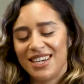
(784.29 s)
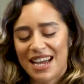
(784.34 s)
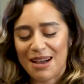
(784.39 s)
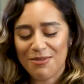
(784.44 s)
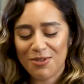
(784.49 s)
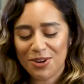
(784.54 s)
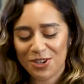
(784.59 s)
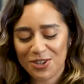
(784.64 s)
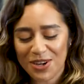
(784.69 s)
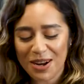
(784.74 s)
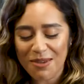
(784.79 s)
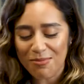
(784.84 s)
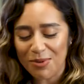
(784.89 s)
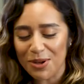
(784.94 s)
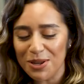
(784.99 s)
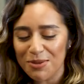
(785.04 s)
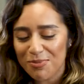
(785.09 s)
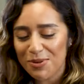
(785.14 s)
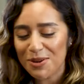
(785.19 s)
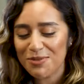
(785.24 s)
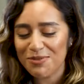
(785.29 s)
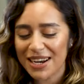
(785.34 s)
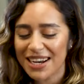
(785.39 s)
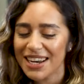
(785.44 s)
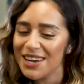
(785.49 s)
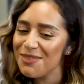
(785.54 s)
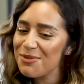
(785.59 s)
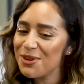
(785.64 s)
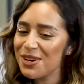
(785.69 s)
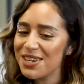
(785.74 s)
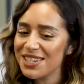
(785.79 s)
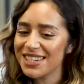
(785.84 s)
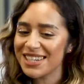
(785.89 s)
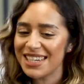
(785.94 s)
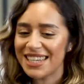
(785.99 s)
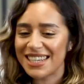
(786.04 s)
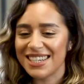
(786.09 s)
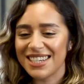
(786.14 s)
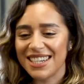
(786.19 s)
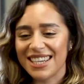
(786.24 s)
going to try and bullet point right now because
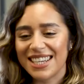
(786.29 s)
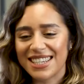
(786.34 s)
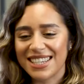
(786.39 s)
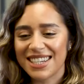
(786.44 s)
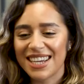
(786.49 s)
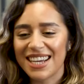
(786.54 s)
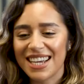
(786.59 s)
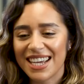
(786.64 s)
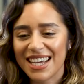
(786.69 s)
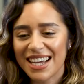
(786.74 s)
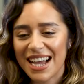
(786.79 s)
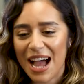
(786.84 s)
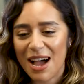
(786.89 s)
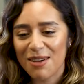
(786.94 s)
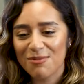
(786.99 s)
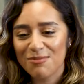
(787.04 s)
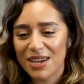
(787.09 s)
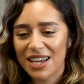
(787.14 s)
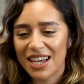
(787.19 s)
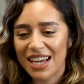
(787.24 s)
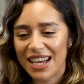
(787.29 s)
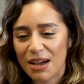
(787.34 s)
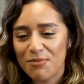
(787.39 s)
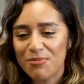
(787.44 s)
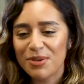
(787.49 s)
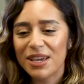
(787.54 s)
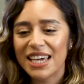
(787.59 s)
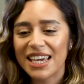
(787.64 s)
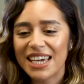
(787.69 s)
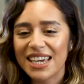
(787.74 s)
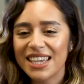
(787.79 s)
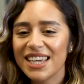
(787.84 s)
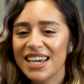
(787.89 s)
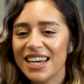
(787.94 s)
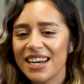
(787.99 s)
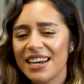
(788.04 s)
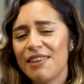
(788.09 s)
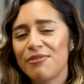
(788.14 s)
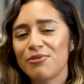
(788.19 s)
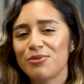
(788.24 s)
it's like I'm a bit here, there
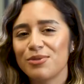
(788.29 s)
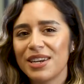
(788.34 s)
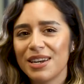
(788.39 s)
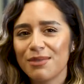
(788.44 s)
and everywhere.